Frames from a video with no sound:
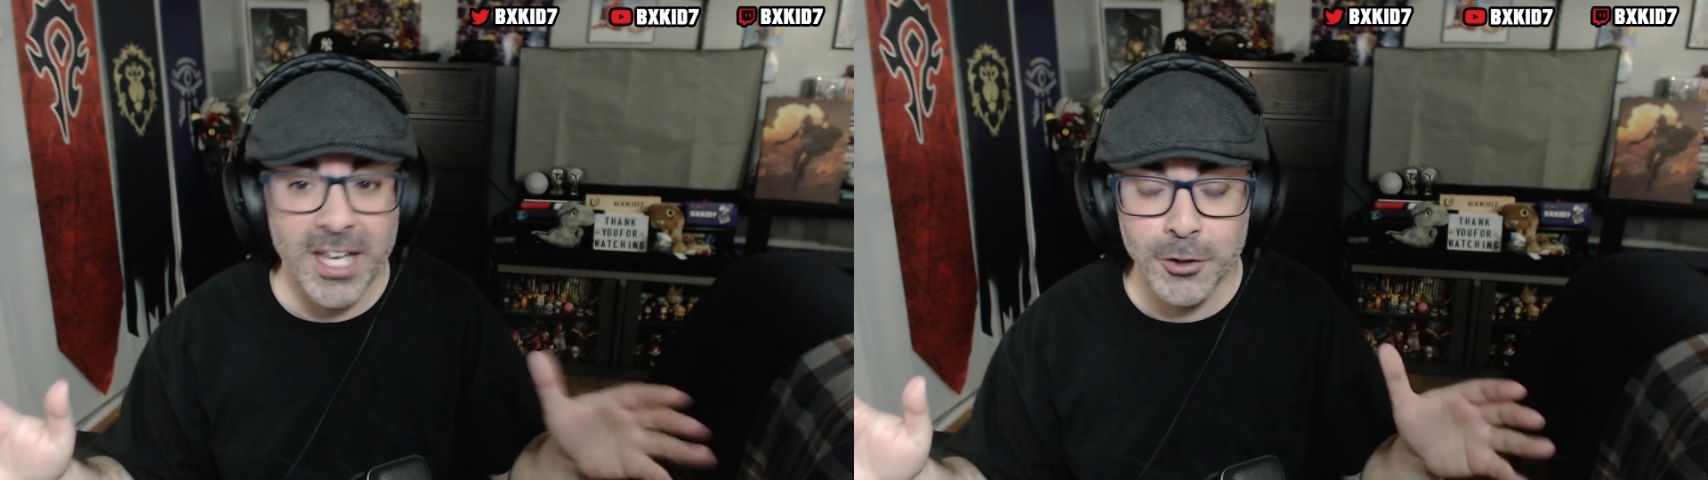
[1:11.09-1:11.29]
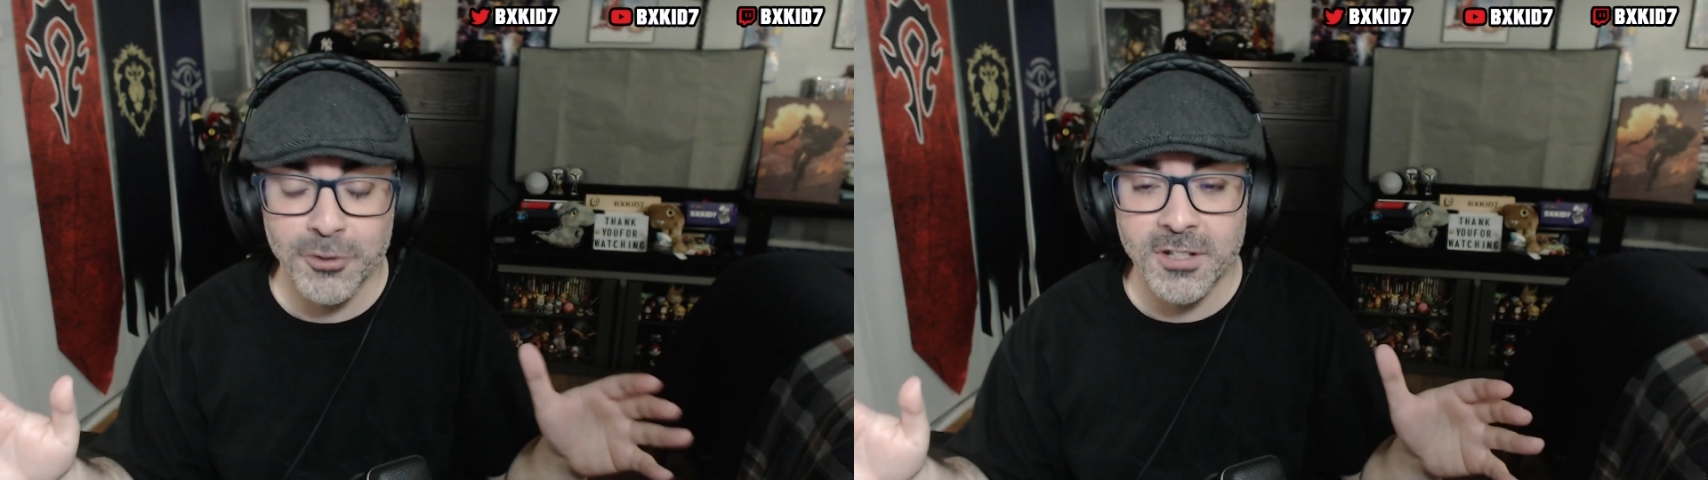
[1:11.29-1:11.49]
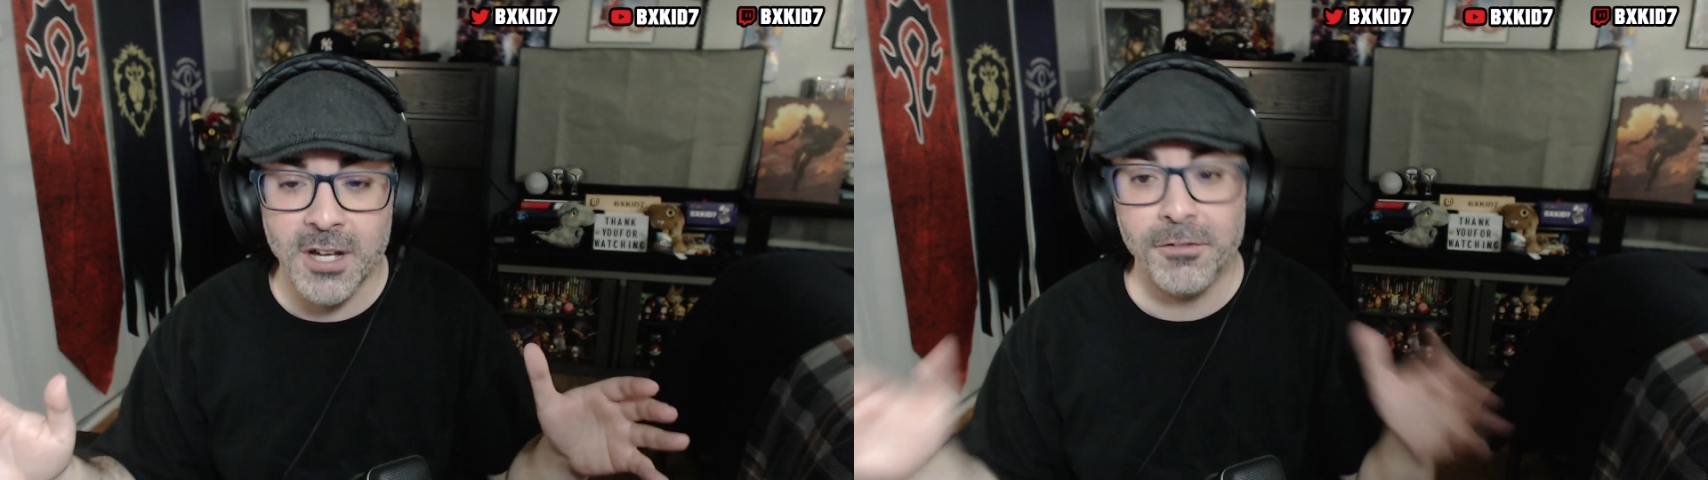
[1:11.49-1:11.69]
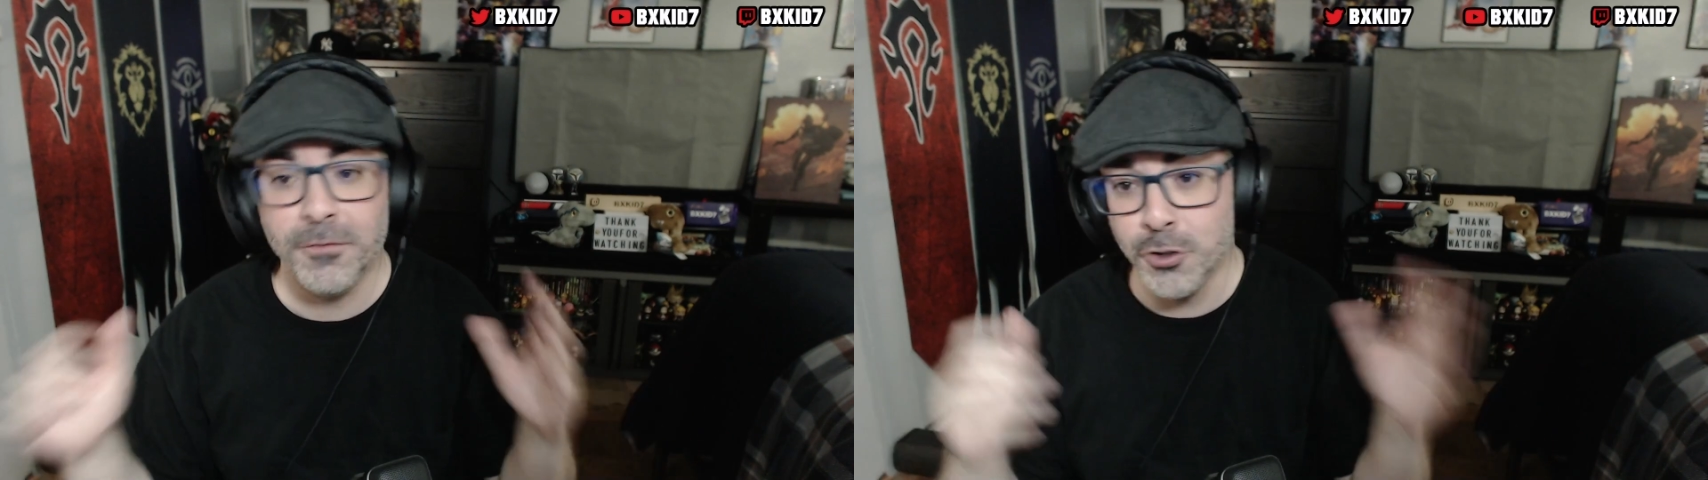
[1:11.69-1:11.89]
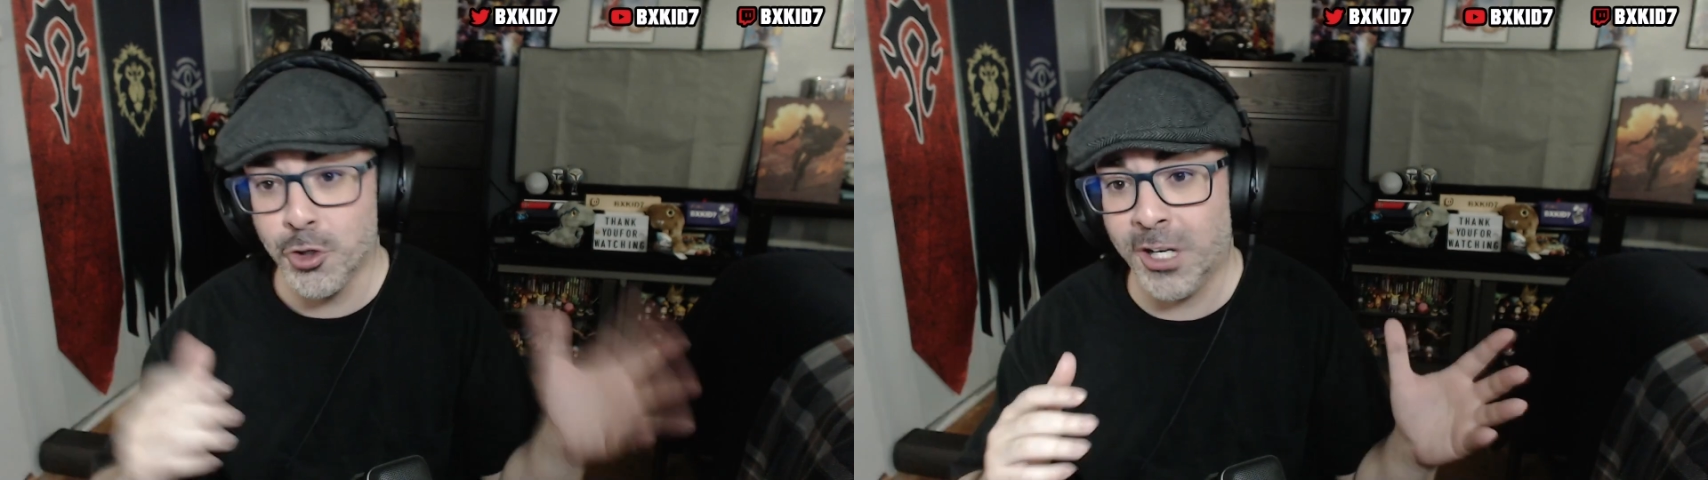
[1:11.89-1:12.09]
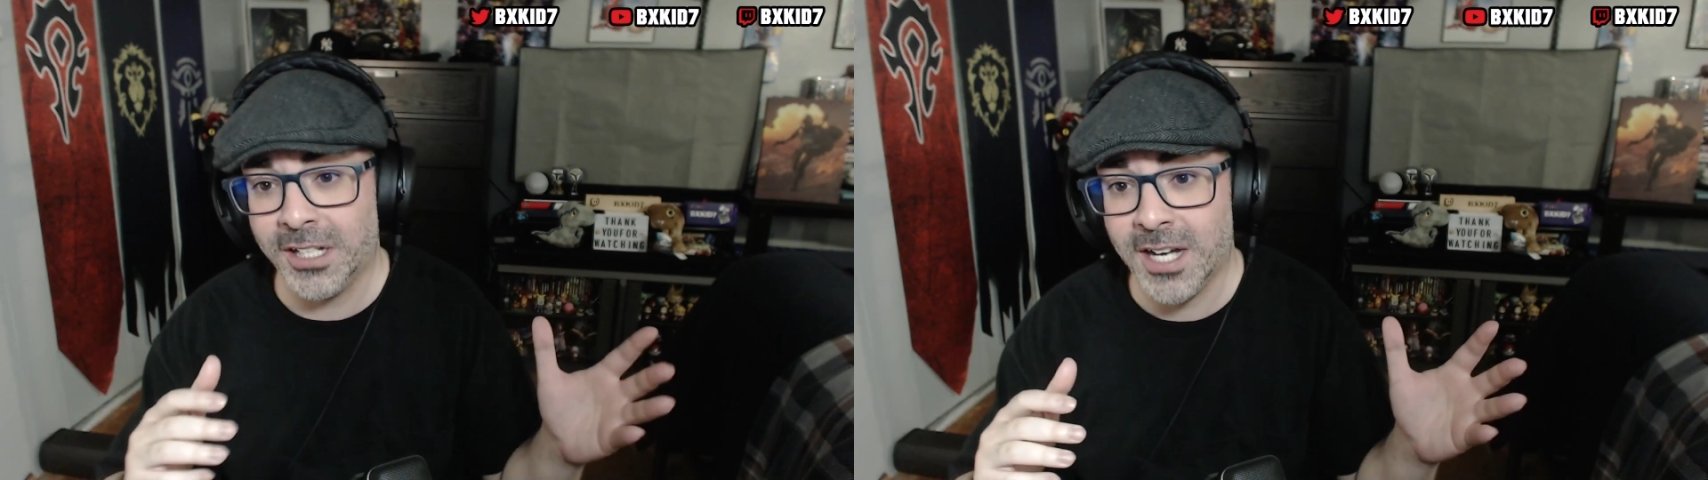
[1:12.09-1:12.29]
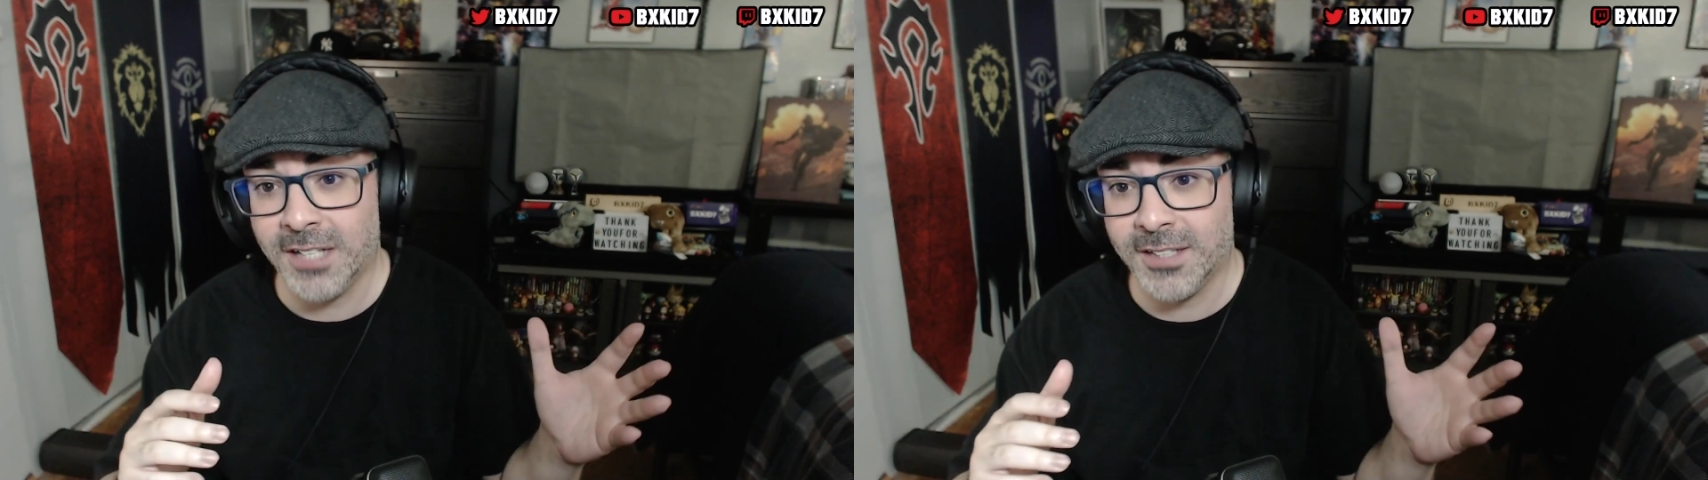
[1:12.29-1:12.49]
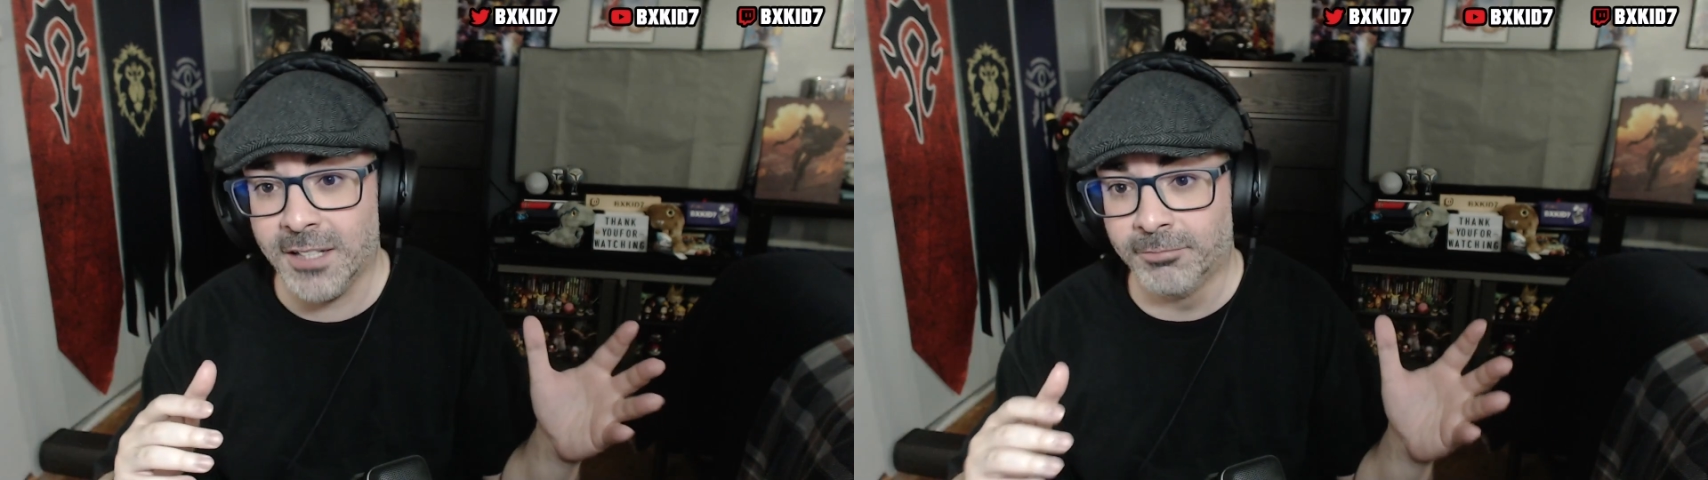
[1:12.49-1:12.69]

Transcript: good stuff. If you're enjoying the content,